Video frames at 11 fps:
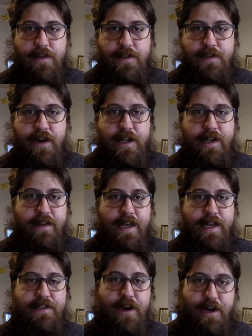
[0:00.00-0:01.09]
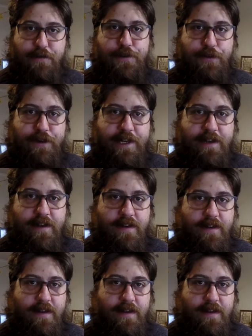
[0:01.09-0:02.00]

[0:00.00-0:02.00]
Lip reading: designing their title screen,